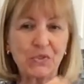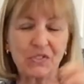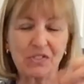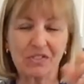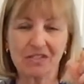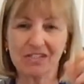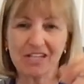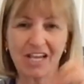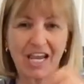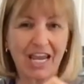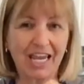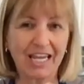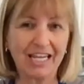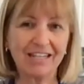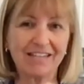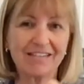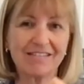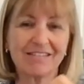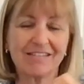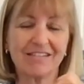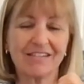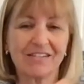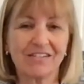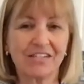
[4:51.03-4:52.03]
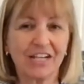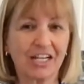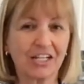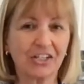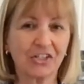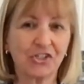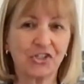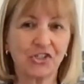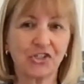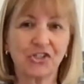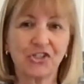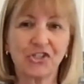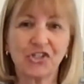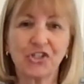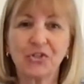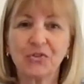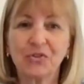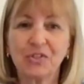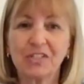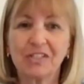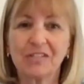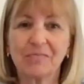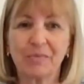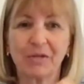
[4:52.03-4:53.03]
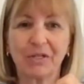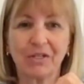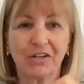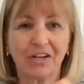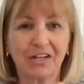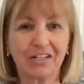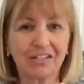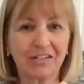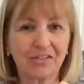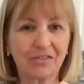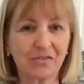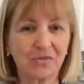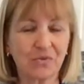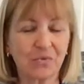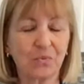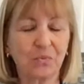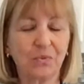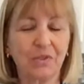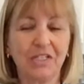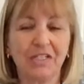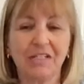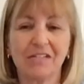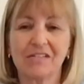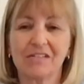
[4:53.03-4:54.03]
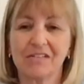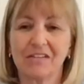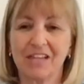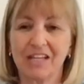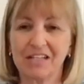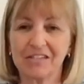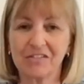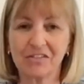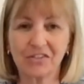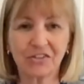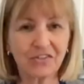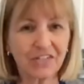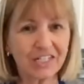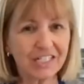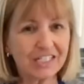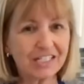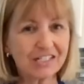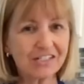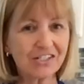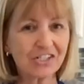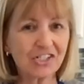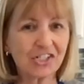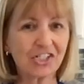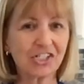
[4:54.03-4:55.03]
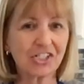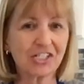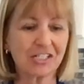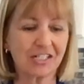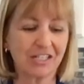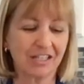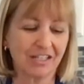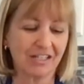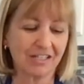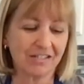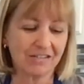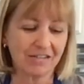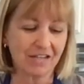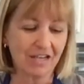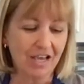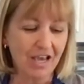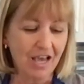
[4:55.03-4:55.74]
taste and texture to it, but not as sweet. So that's a great addition to this.